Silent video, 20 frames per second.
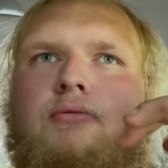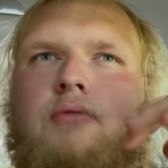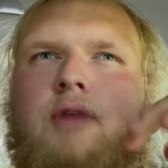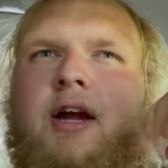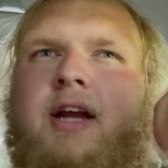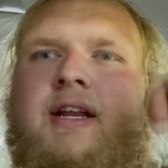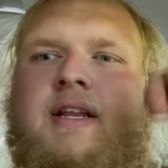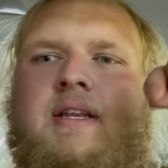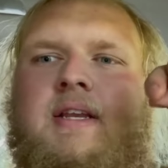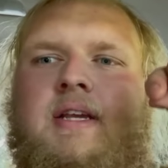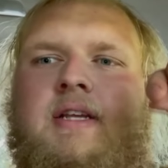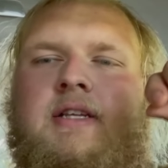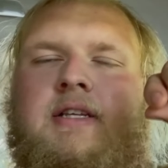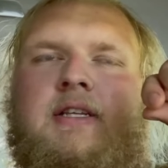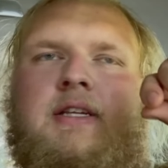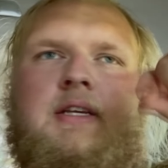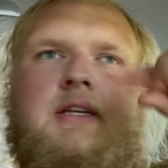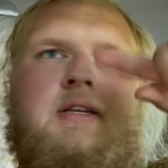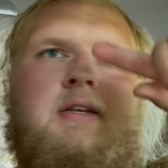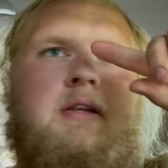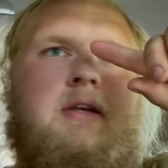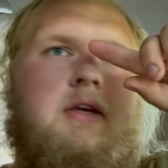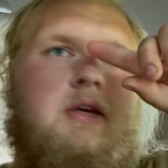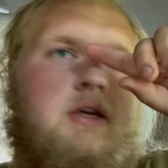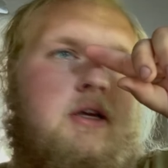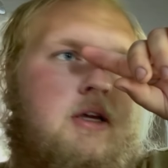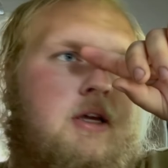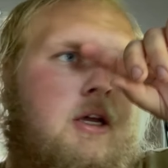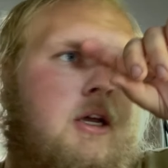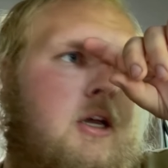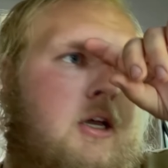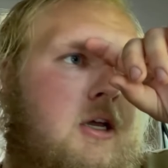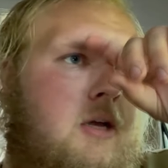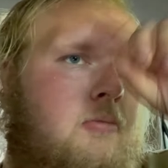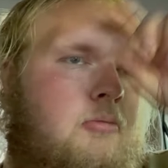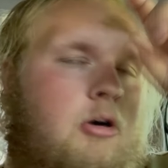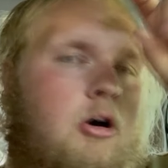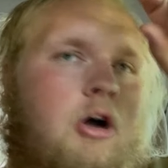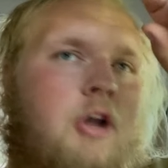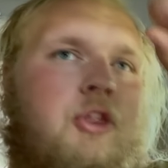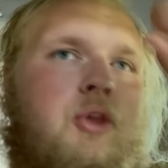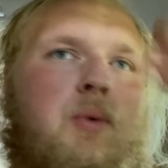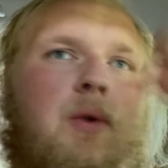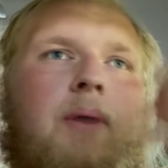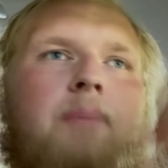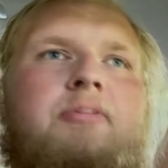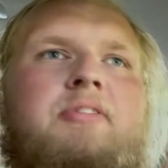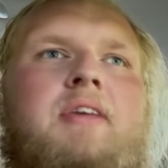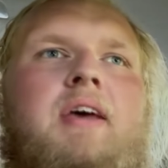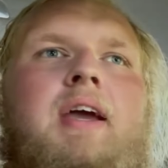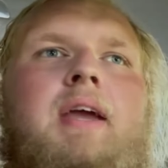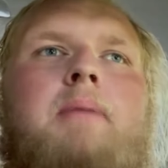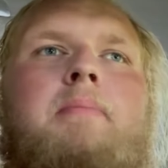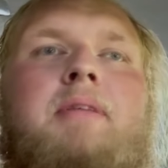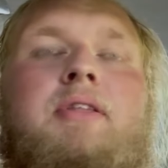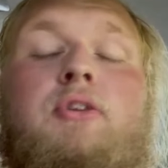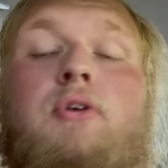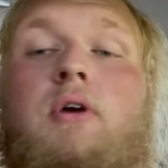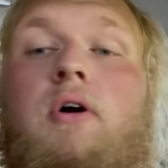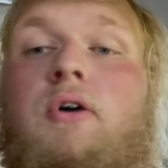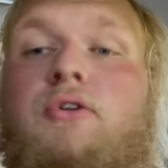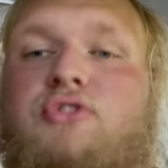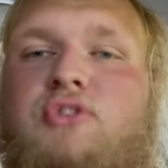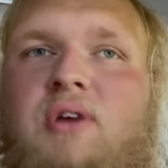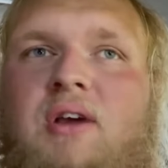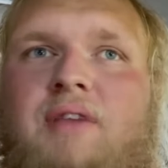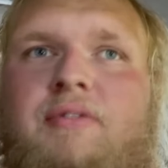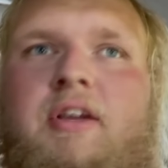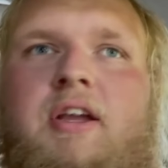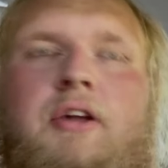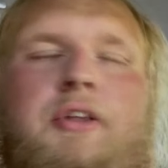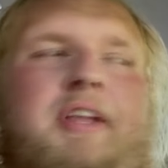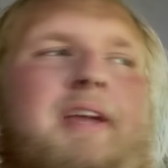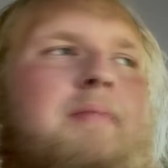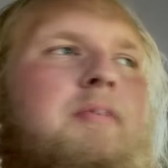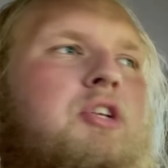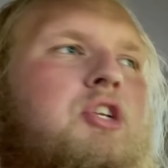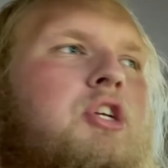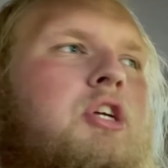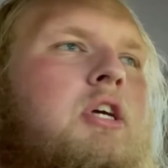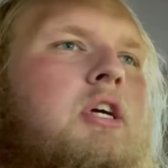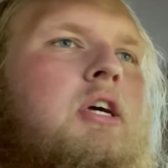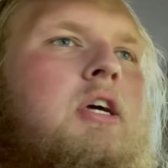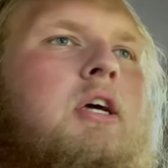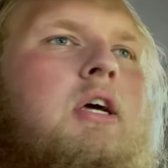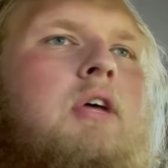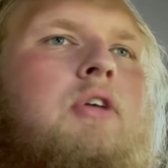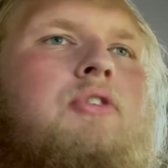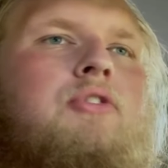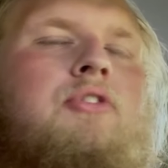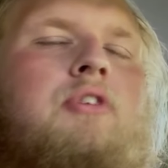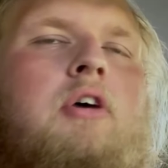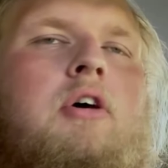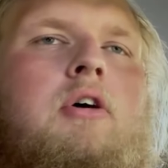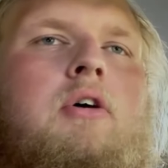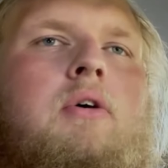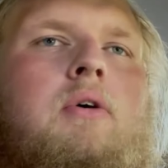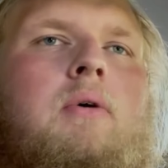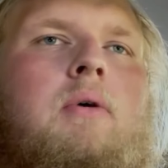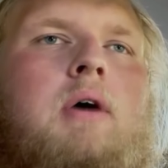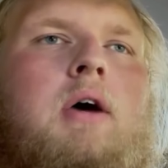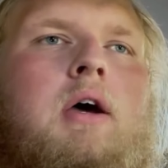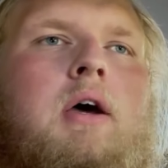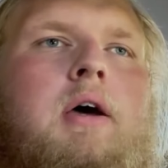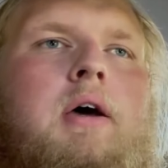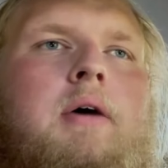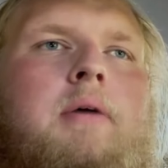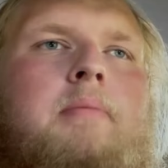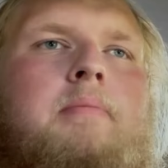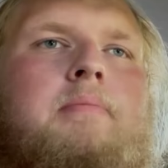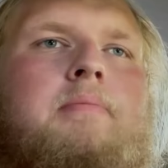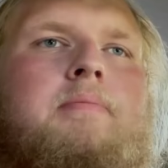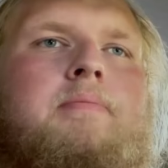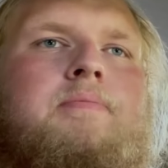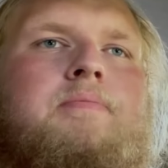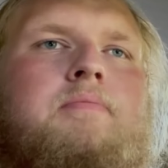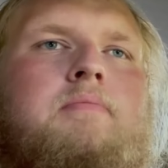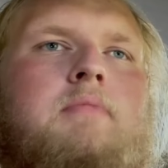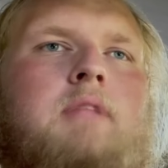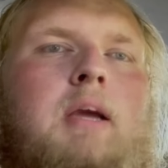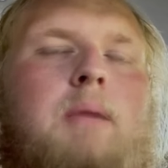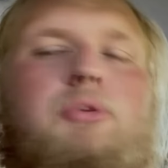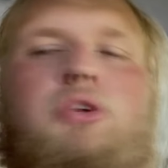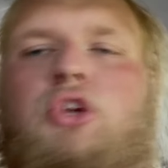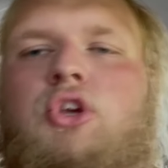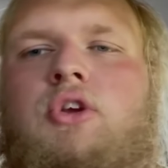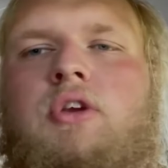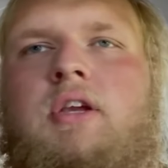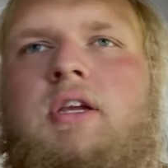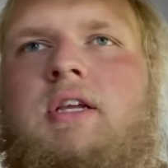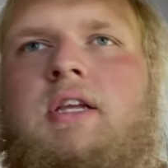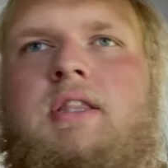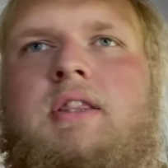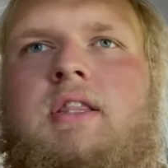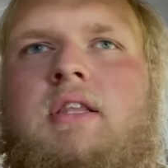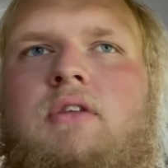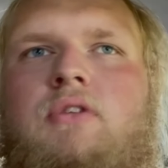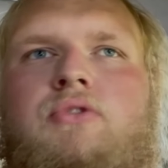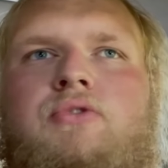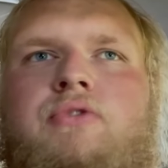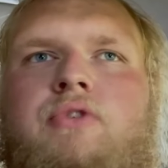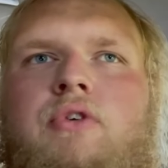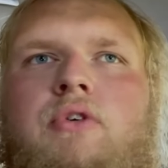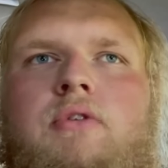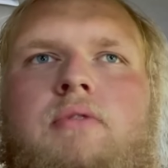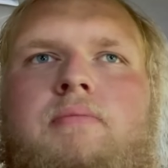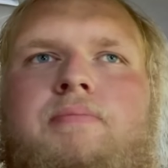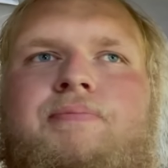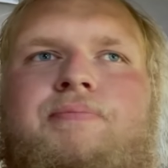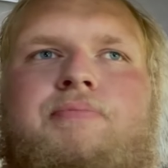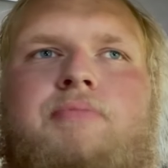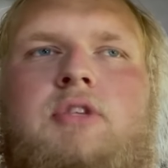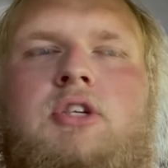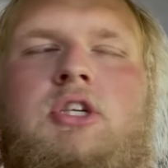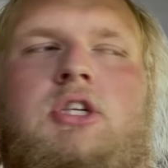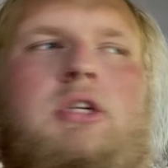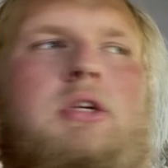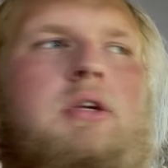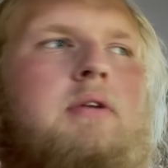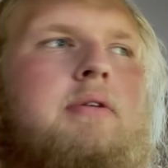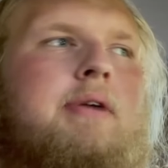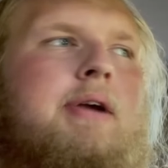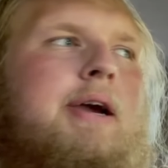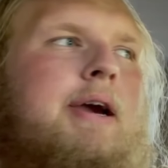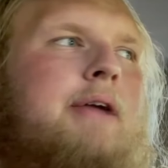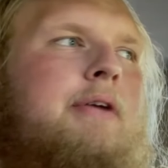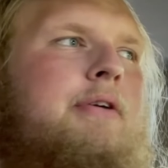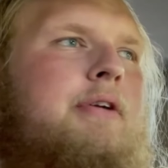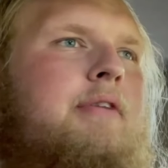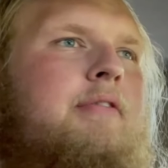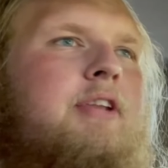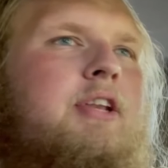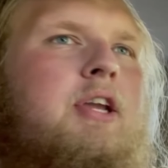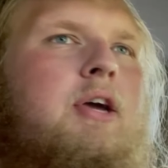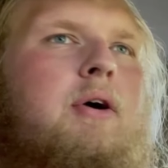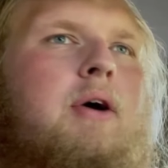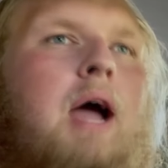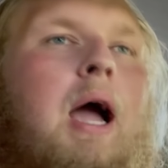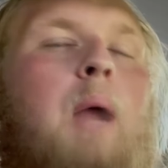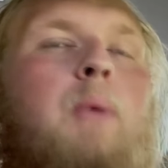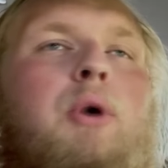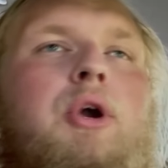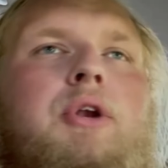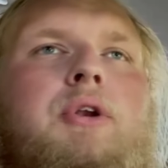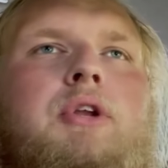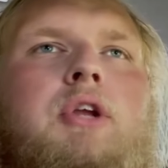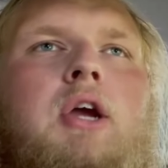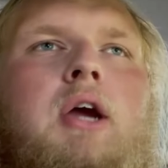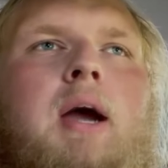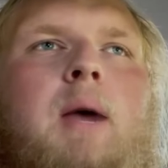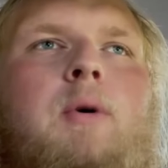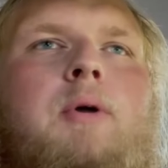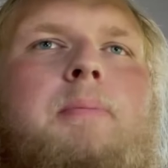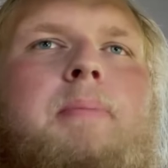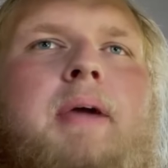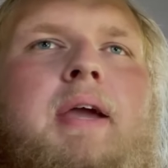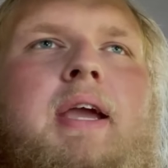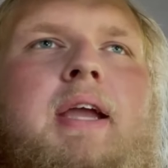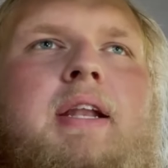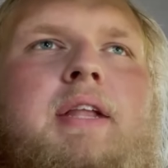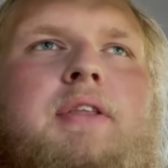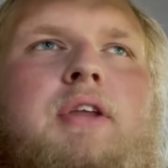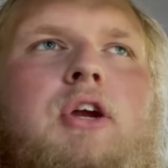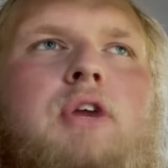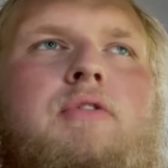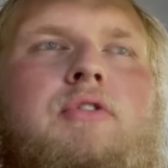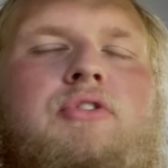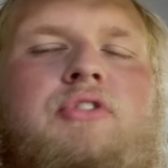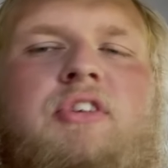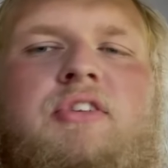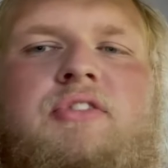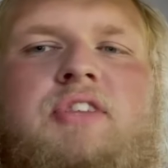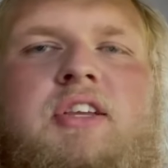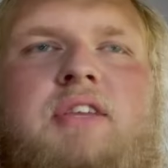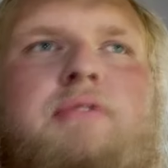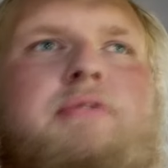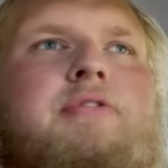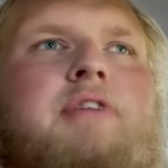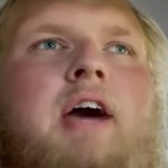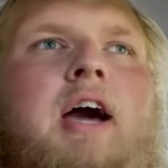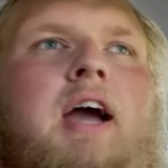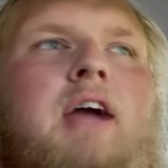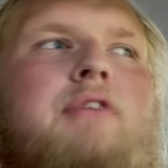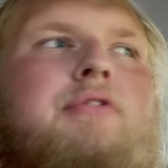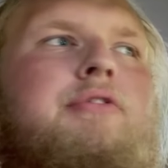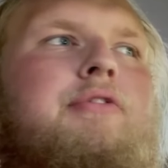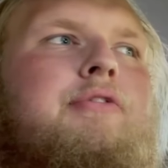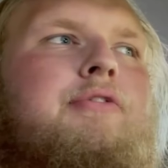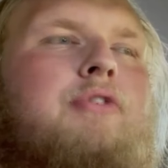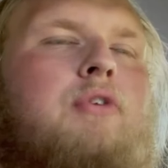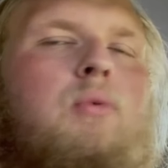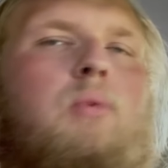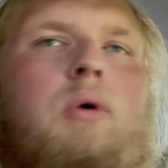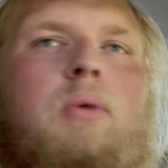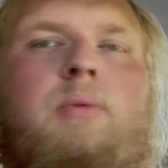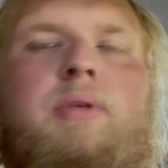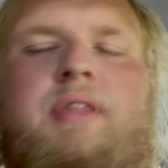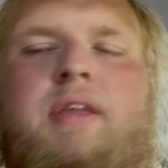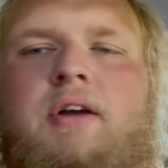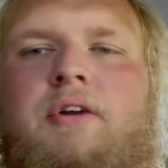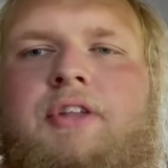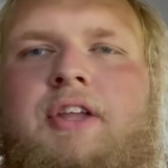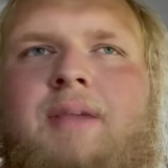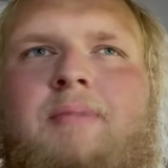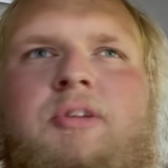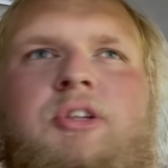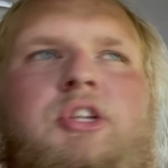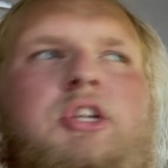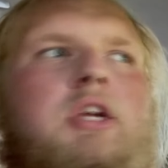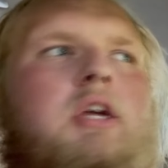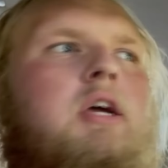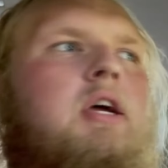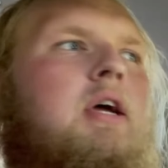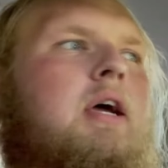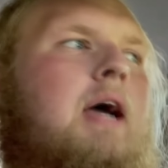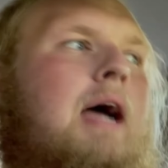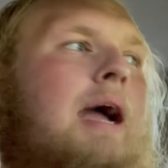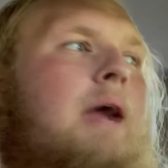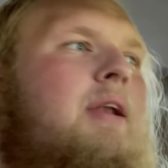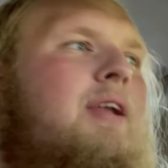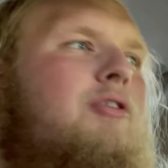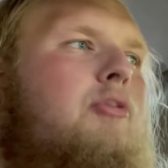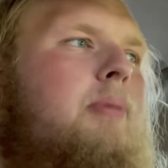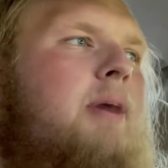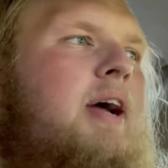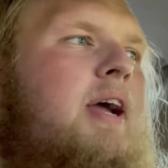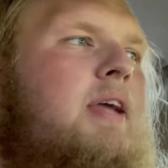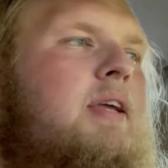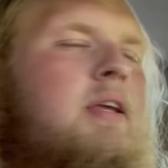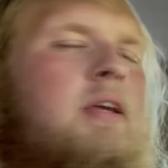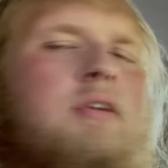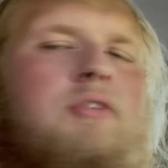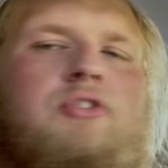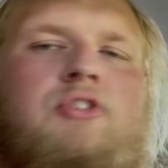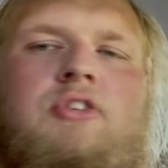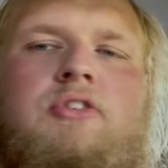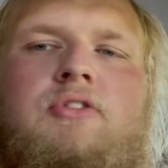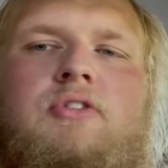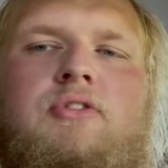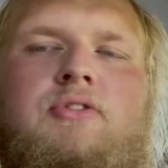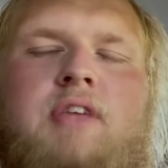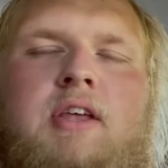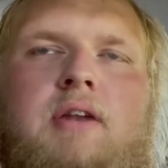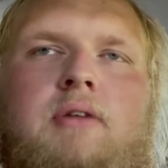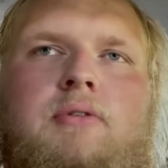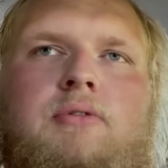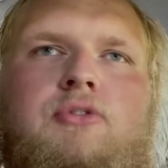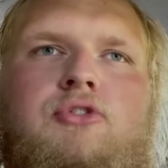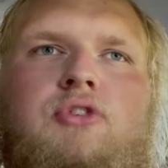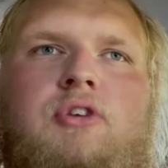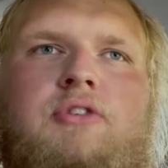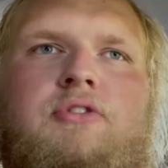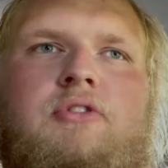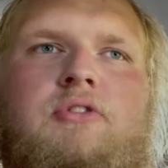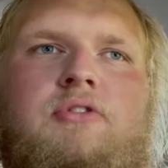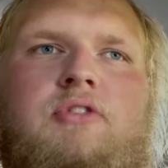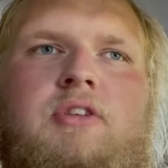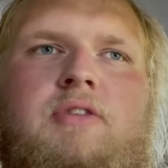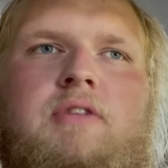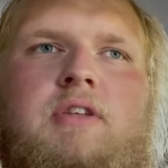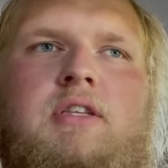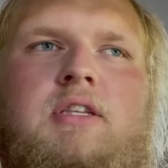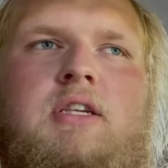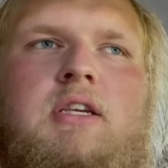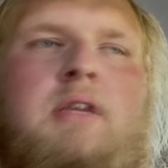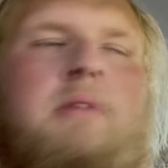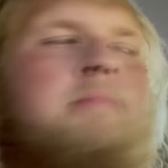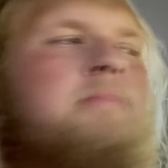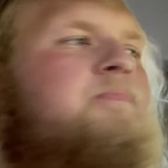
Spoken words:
right at 19 on the website, but they also have hail damage. So I'm sure you could get this for, I don't even know. I wouldn't pay anything over 16.5 for one with hail damage. I'd never buy Kicks just because I don't trust the CVT.